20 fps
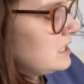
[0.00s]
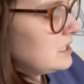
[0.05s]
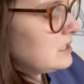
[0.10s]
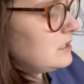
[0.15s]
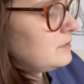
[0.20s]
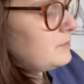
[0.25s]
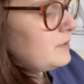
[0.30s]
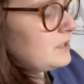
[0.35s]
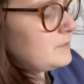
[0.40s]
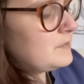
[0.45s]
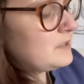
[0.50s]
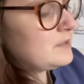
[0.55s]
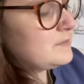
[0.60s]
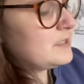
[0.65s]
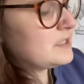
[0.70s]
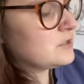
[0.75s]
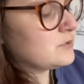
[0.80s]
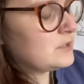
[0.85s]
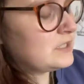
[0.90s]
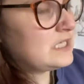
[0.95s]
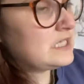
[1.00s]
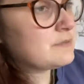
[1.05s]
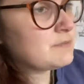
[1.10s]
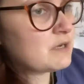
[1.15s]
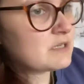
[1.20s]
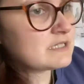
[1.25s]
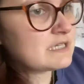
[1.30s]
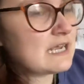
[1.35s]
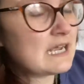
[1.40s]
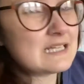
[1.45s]
you put them in the middle and each
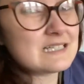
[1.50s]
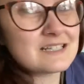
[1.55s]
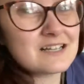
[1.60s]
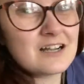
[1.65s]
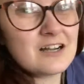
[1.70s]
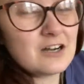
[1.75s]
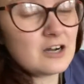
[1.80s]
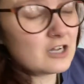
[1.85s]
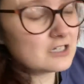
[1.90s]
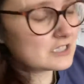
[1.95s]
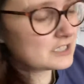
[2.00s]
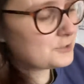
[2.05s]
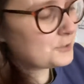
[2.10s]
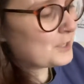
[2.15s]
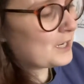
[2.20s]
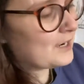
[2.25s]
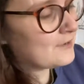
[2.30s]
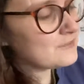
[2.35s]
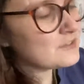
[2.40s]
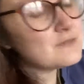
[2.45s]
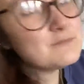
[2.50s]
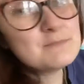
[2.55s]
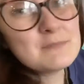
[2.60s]
person has a card and you have to